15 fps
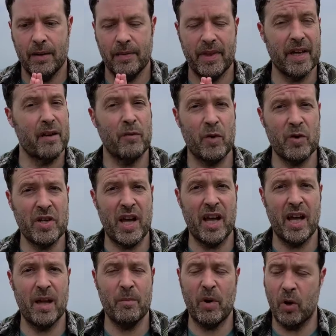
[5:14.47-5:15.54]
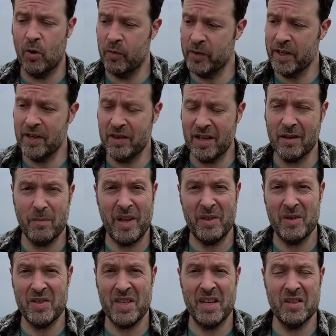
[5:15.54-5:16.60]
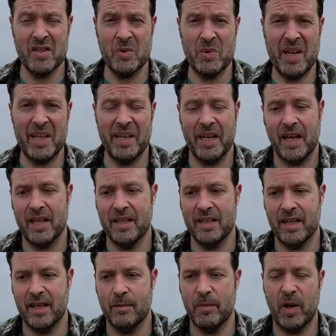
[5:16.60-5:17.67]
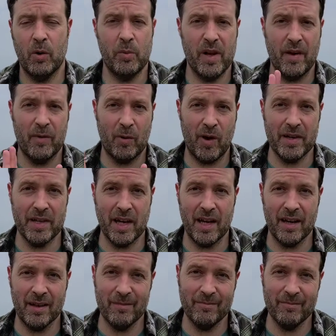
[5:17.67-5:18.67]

Thank you for your time. Hopefully you can think about these things as well, and I hope you have a great day.